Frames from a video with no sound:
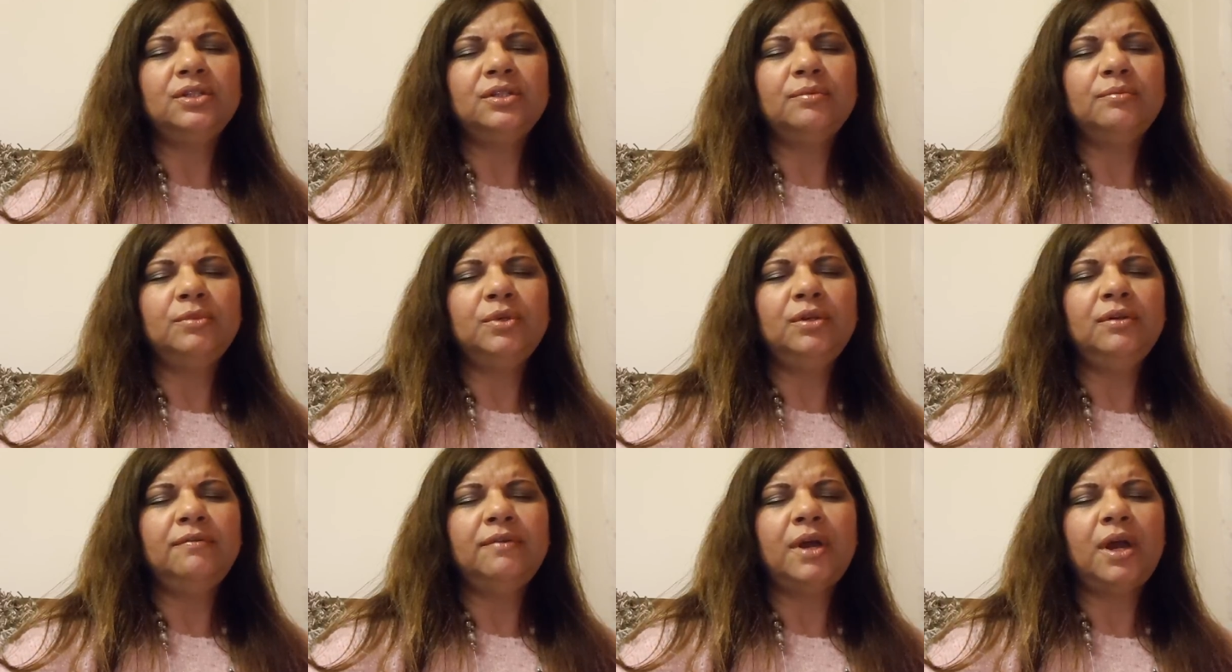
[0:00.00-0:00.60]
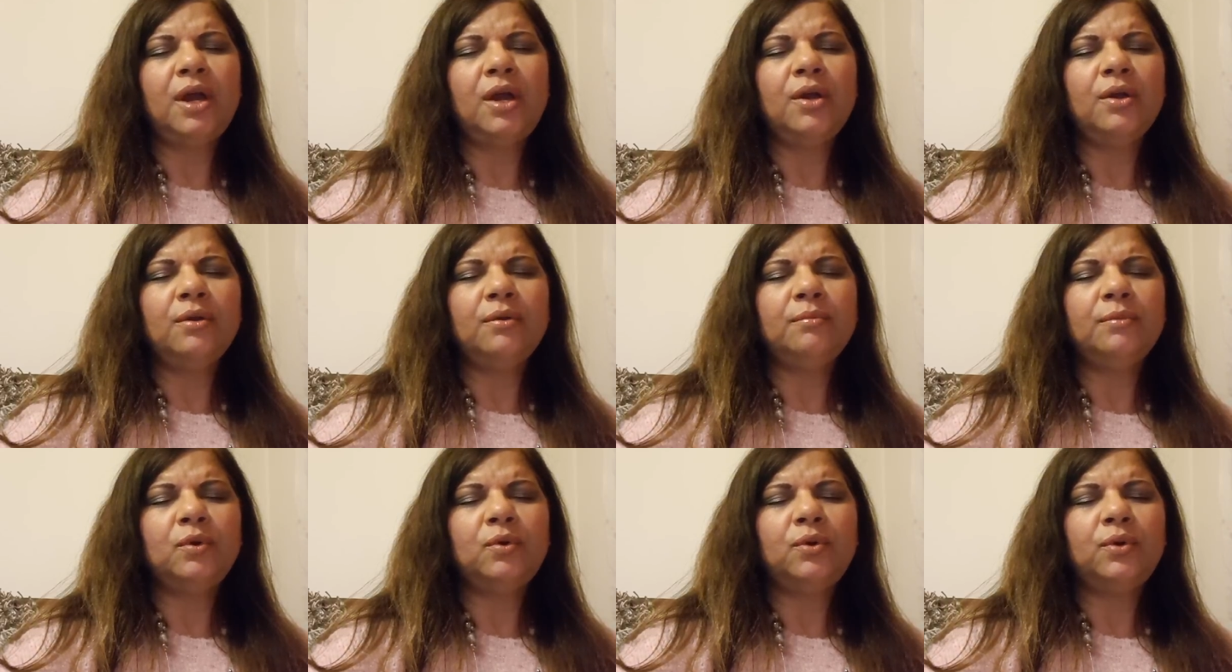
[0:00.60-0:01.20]
move
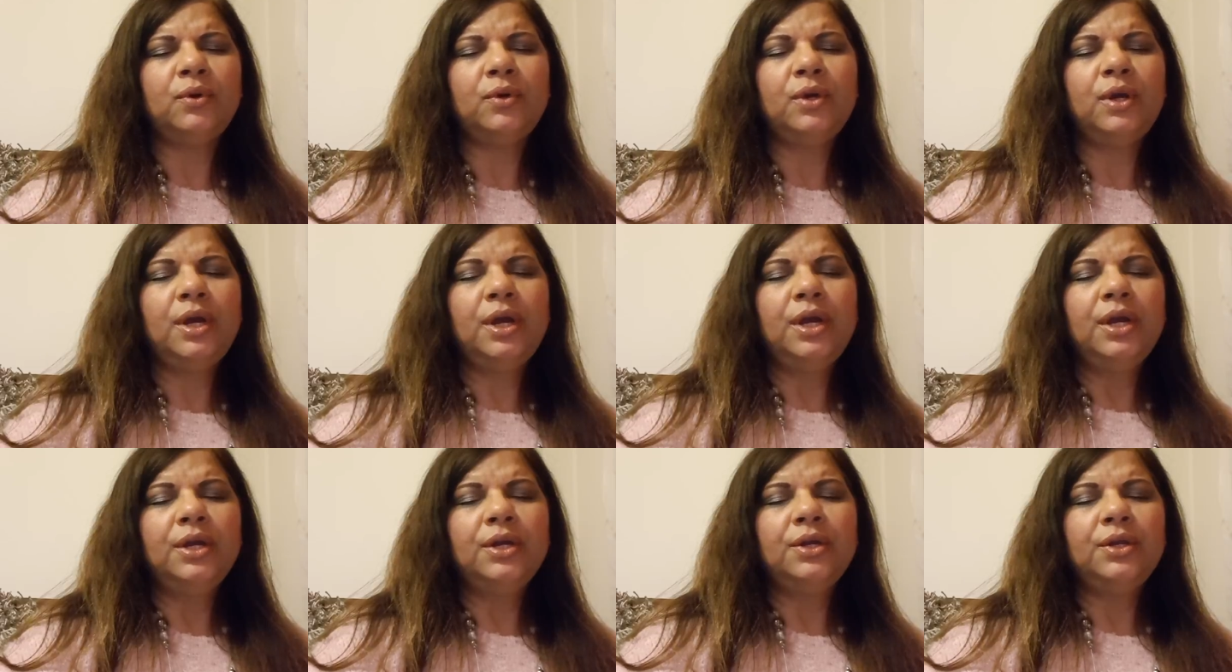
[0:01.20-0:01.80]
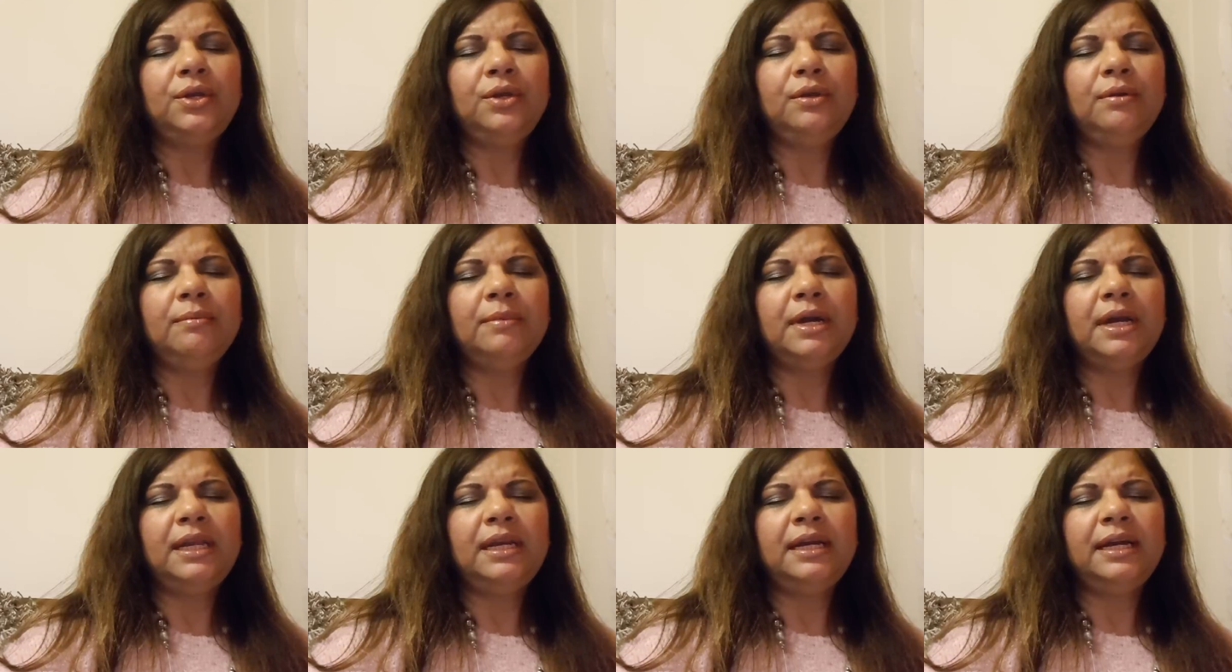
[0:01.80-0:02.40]
home, or you
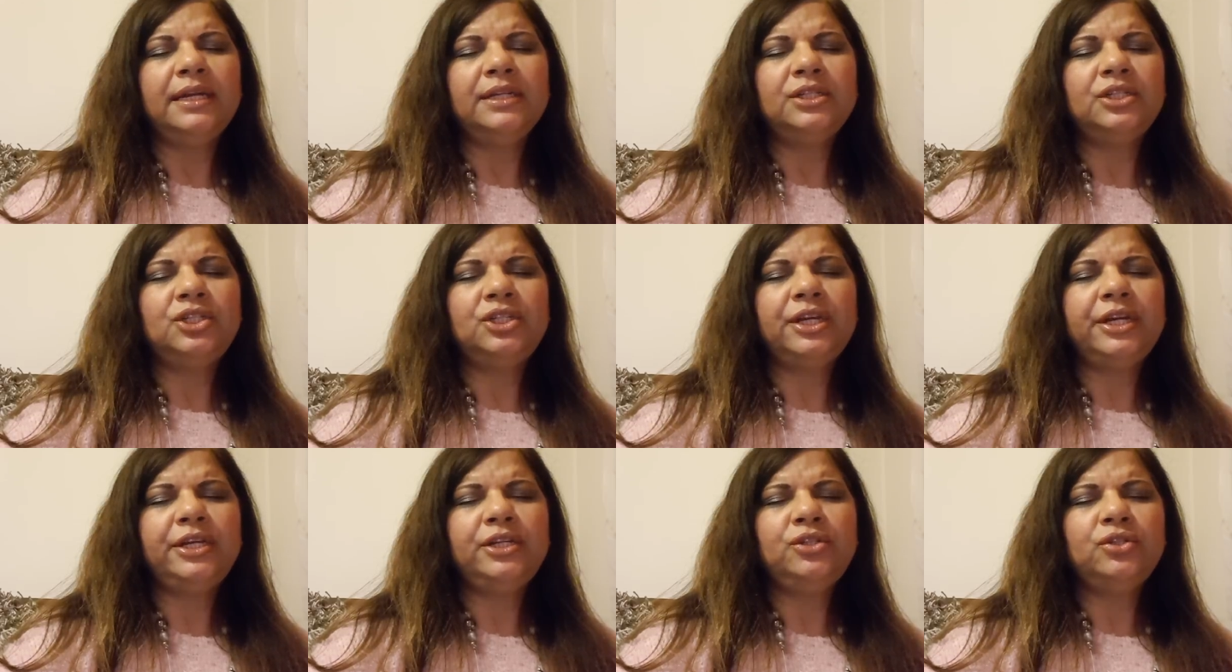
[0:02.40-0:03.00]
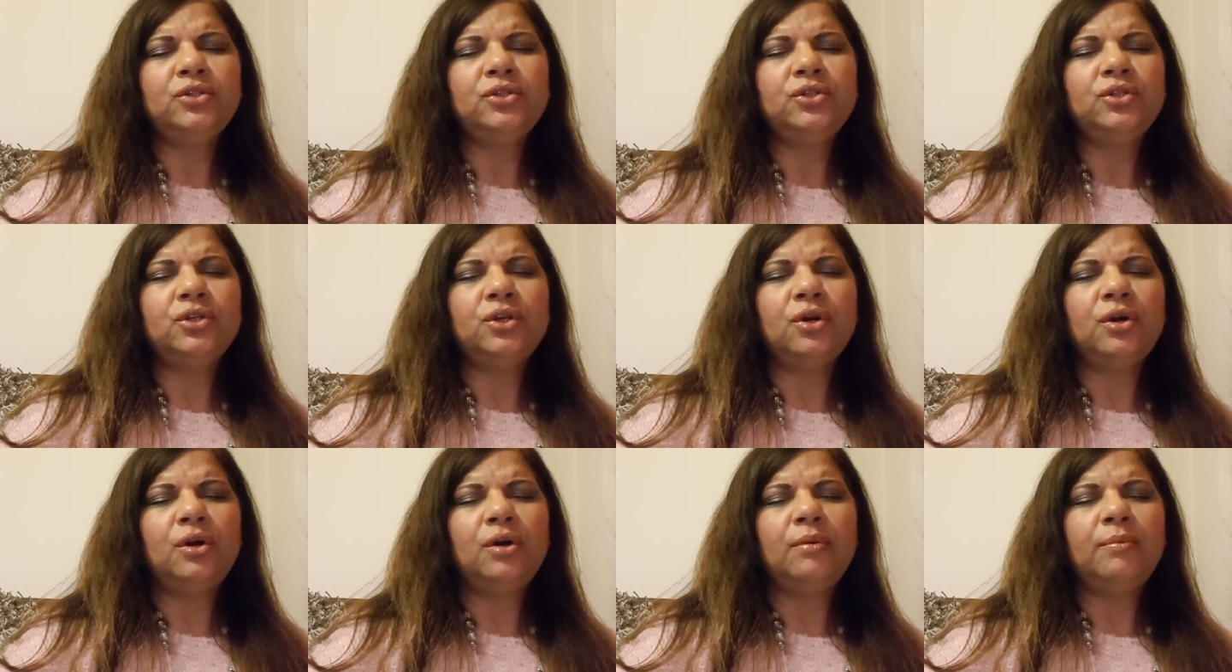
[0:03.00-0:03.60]
might like to change your
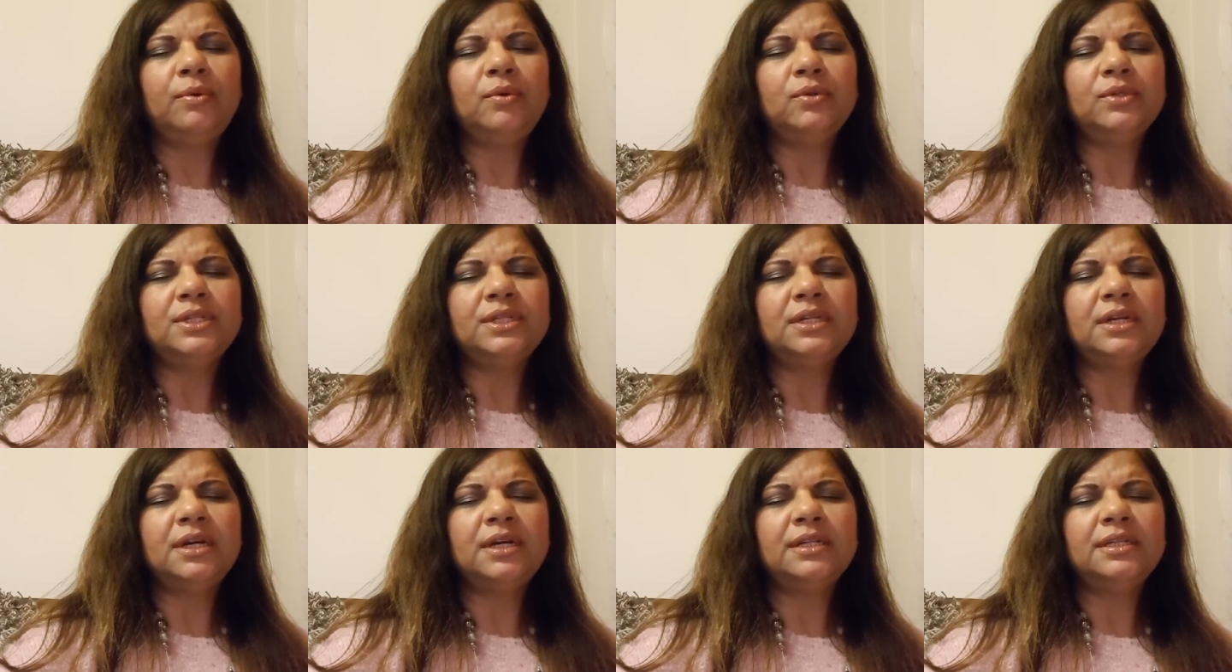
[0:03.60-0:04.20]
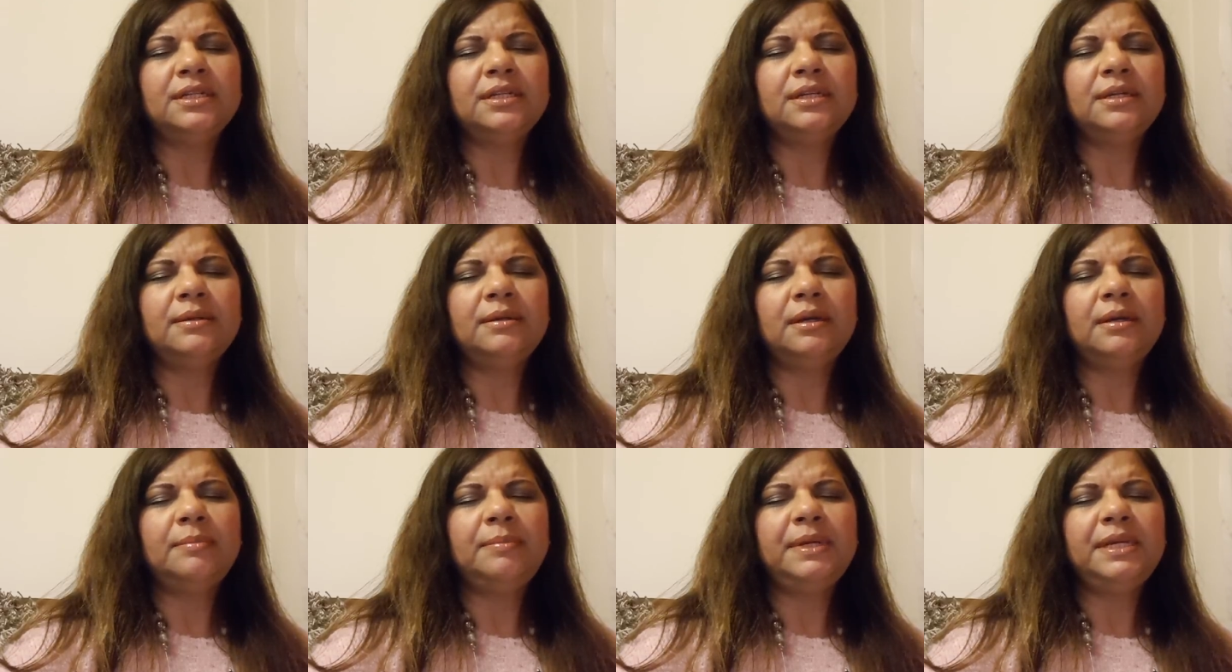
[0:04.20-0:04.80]
job or start
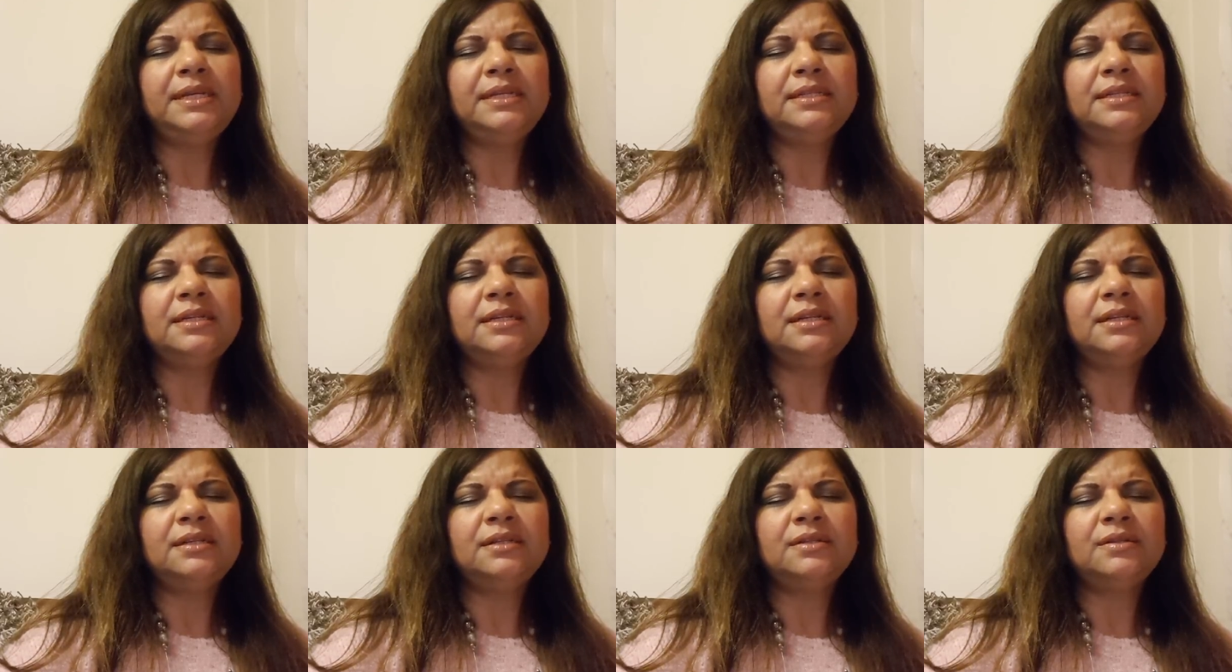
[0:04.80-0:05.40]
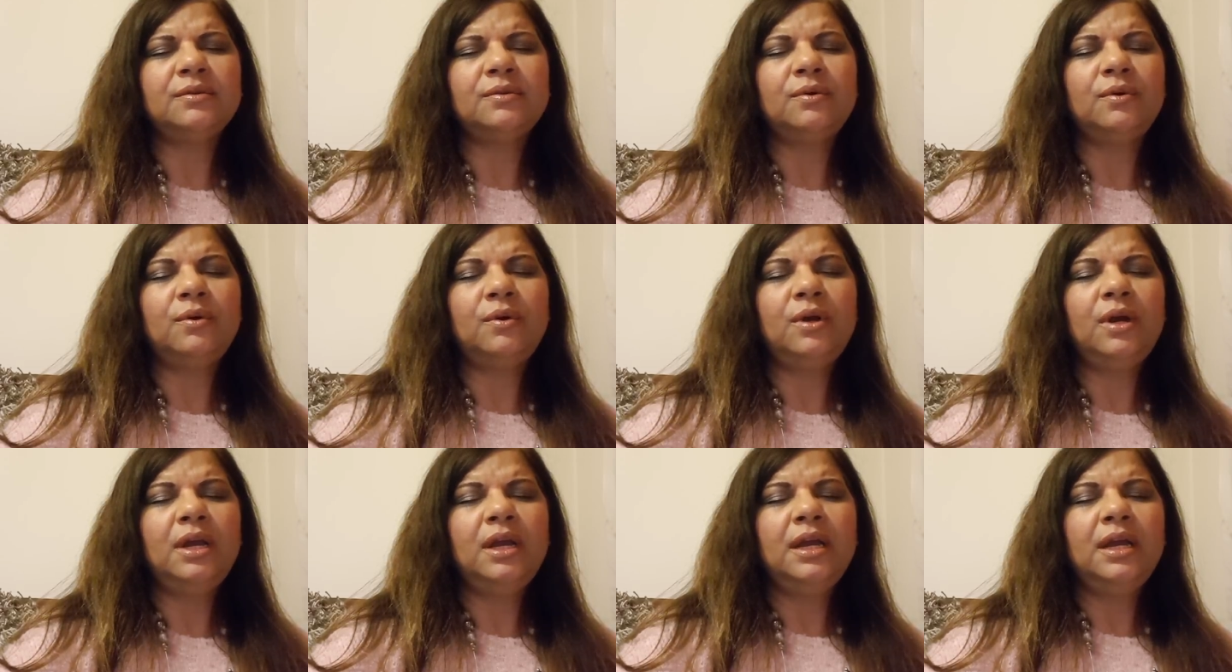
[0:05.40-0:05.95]
a business, or